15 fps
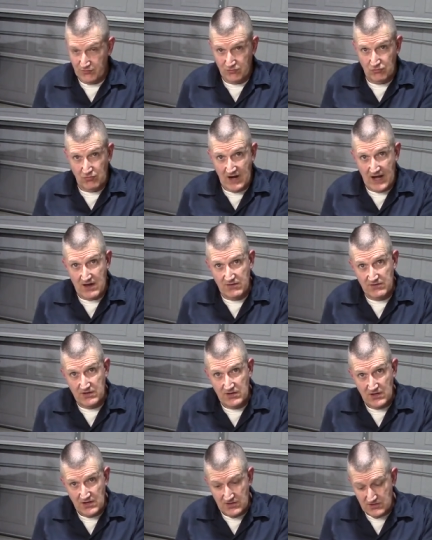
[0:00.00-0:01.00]
round
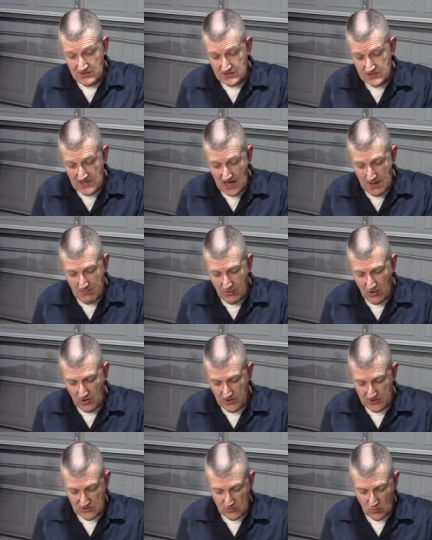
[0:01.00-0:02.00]
this top
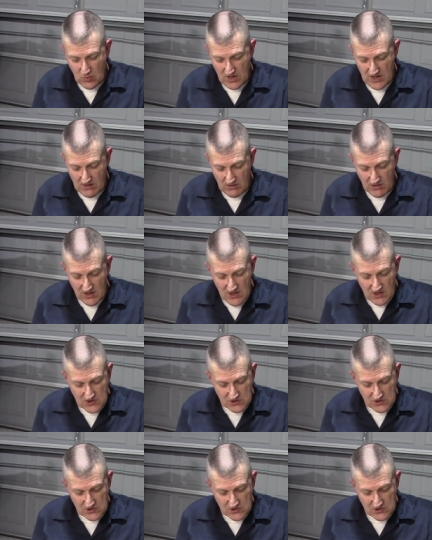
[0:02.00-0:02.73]
part as well.